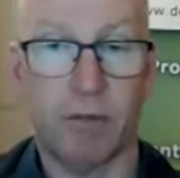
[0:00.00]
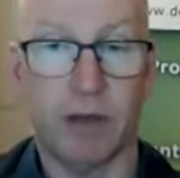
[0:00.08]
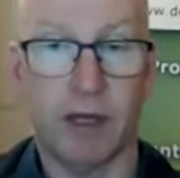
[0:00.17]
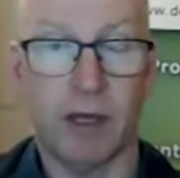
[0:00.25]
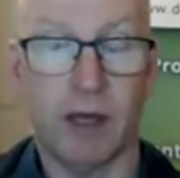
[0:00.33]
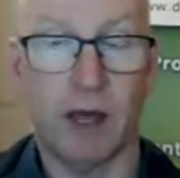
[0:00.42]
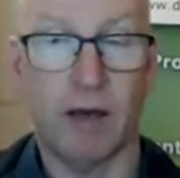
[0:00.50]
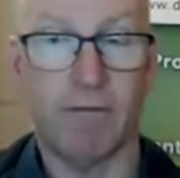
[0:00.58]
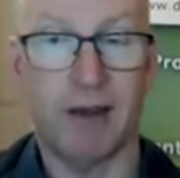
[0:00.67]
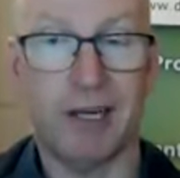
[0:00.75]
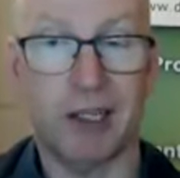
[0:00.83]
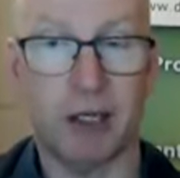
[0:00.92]

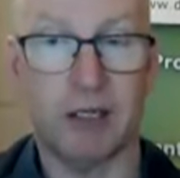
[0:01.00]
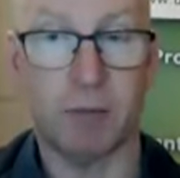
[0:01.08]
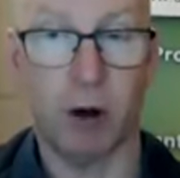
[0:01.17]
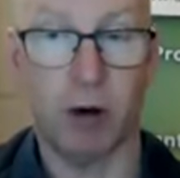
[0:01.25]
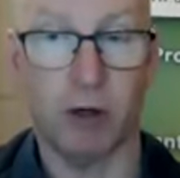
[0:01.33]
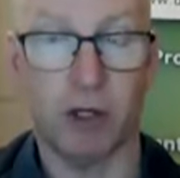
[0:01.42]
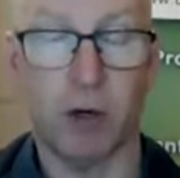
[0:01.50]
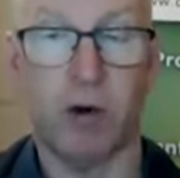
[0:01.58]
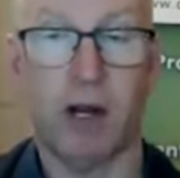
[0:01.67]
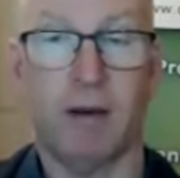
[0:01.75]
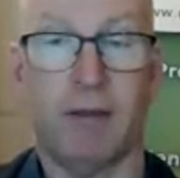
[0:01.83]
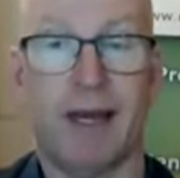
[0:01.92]
evictions
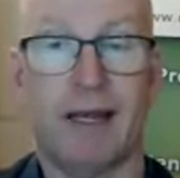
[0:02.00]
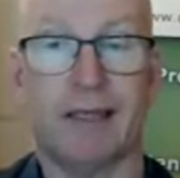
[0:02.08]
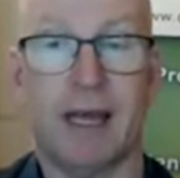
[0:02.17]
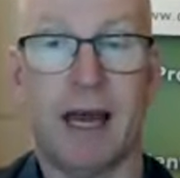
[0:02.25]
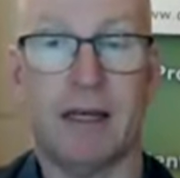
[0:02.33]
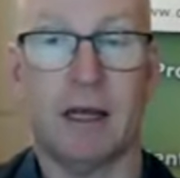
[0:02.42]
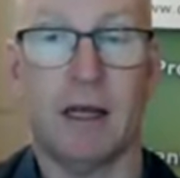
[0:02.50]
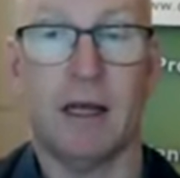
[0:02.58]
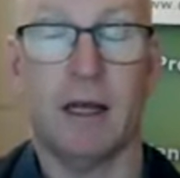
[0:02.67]
moratorium is that